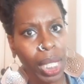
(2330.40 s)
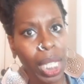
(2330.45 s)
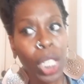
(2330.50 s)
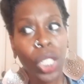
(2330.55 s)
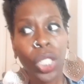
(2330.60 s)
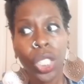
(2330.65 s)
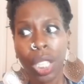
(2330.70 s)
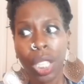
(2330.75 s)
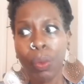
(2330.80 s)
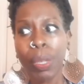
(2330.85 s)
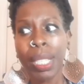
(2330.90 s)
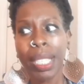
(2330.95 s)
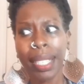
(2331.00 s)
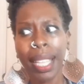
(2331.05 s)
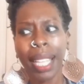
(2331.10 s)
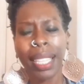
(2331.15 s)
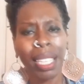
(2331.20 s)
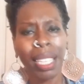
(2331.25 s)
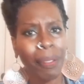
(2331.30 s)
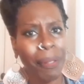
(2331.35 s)
She was
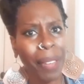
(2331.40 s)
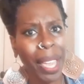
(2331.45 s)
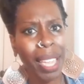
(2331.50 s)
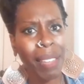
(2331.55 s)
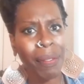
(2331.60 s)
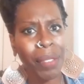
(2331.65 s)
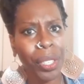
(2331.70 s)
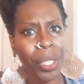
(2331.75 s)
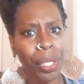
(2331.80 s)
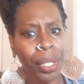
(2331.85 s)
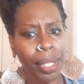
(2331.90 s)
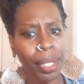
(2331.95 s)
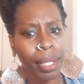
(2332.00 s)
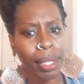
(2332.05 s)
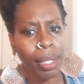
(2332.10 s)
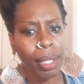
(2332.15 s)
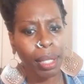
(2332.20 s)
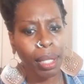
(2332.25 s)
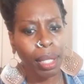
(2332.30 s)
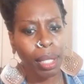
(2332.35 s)
selling favors.
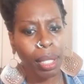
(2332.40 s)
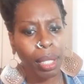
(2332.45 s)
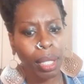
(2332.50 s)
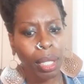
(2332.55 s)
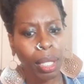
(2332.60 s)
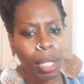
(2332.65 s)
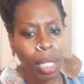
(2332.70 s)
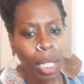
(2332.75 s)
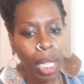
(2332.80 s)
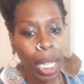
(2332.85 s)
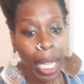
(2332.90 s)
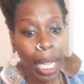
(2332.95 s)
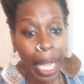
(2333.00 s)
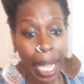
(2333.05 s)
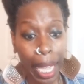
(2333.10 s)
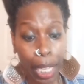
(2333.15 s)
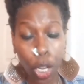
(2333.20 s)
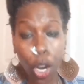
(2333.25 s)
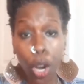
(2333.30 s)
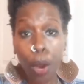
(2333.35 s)

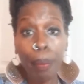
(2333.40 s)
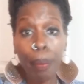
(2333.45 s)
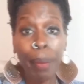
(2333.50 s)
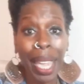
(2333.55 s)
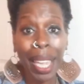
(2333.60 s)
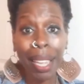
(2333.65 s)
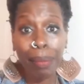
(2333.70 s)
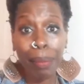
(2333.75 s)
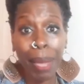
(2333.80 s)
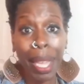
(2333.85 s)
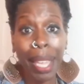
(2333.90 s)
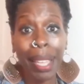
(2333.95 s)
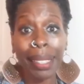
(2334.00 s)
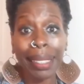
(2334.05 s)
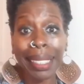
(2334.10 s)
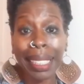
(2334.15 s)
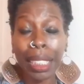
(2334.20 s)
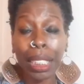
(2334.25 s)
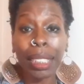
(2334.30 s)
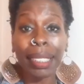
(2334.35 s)
And her main man
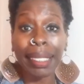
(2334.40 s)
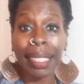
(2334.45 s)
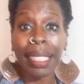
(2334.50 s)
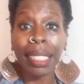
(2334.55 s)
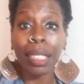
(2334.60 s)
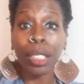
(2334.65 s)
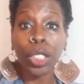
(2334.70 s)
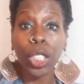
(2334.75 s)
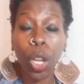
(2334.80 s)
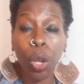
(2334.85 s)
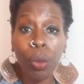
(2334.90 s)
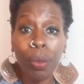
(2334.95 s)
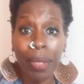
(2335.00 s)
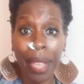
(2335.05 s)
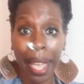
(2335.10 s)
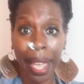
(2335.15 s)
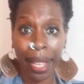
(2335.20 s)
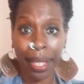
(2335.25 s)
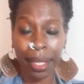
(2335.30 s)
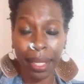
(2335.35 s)
didn't know
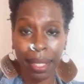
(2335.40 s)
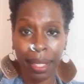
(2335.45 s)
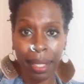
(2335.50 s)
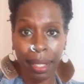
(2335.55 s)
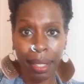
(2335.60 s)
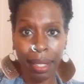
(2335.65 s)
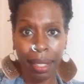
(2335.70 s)
that.